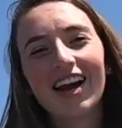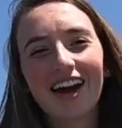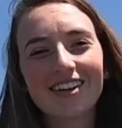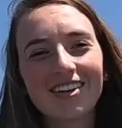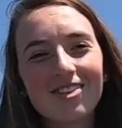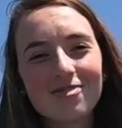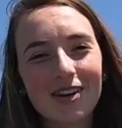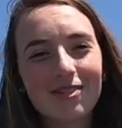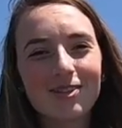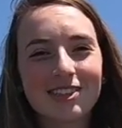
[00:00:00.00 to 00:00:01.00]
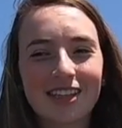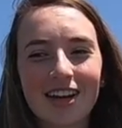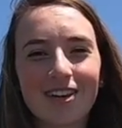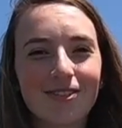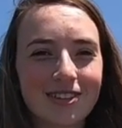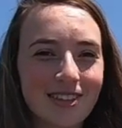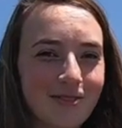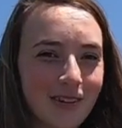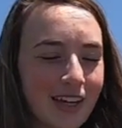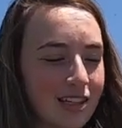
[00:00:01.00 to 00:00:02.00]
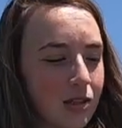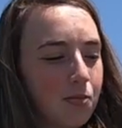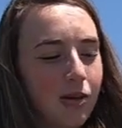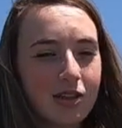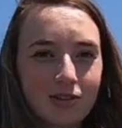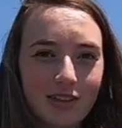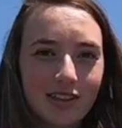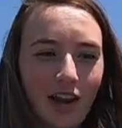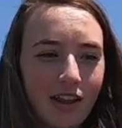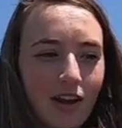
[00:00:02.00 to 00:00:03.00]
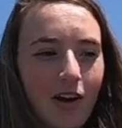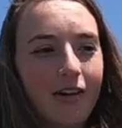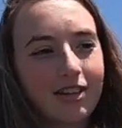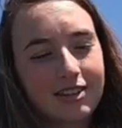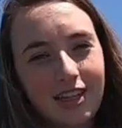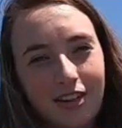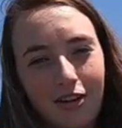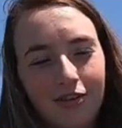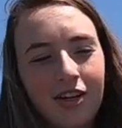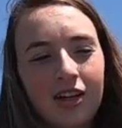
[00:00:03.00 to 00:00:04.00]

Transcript: I know it may be scary for some kids, but it's really not that hard to take off